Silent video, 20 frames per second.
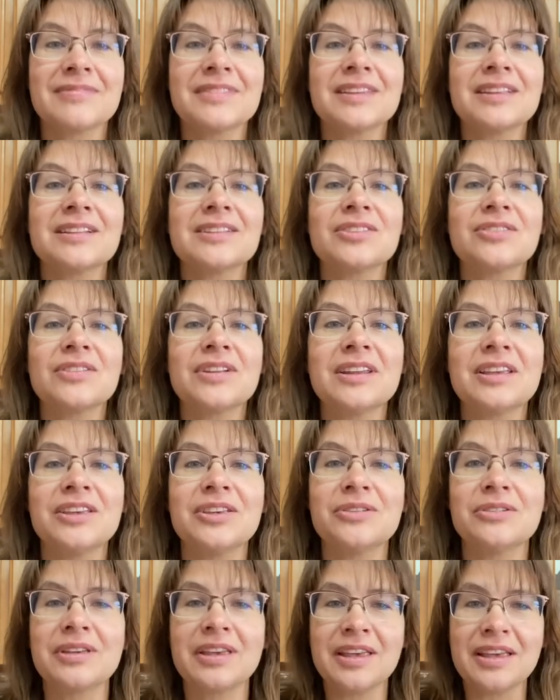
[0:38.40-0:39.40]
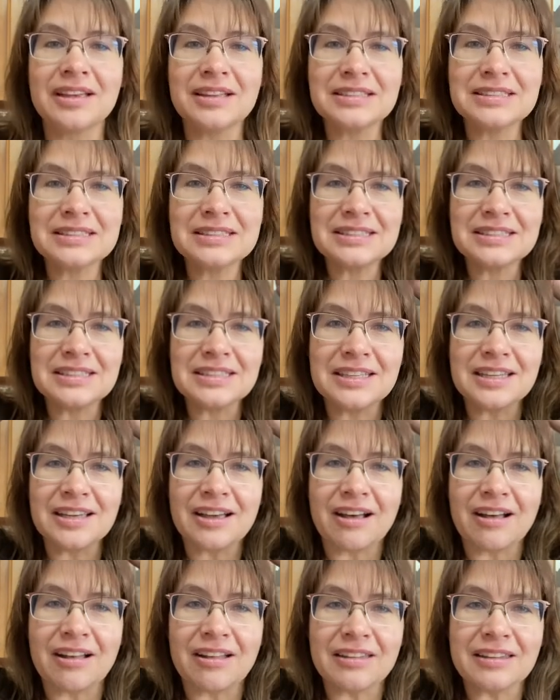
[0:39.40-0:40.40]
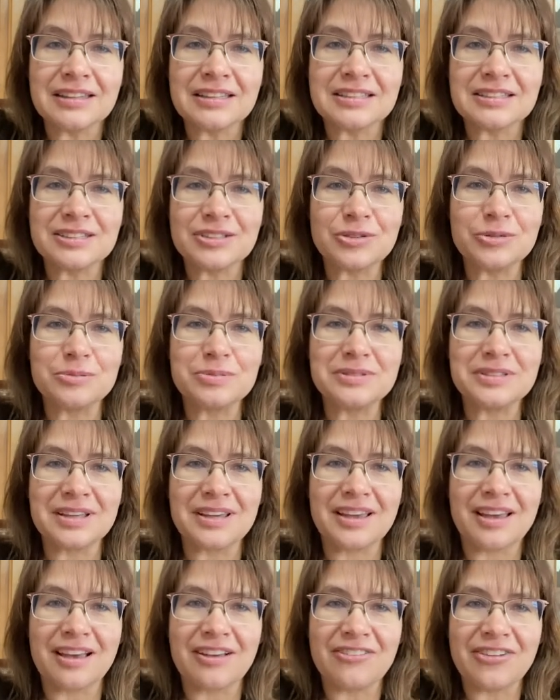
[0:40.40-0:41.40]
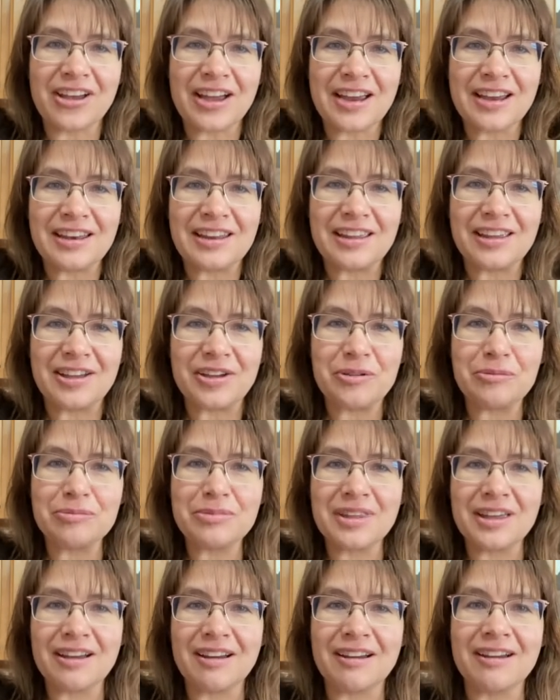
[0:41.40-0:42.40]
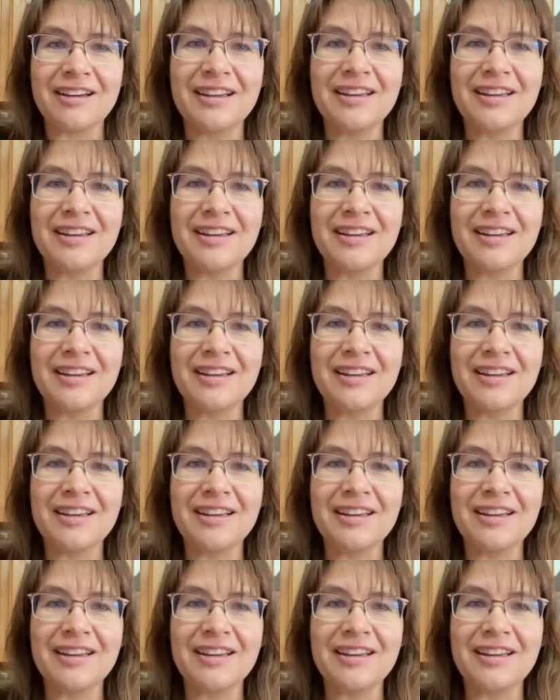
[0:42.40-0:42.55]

it's funny, you can't see all the soaps I have hiding up there.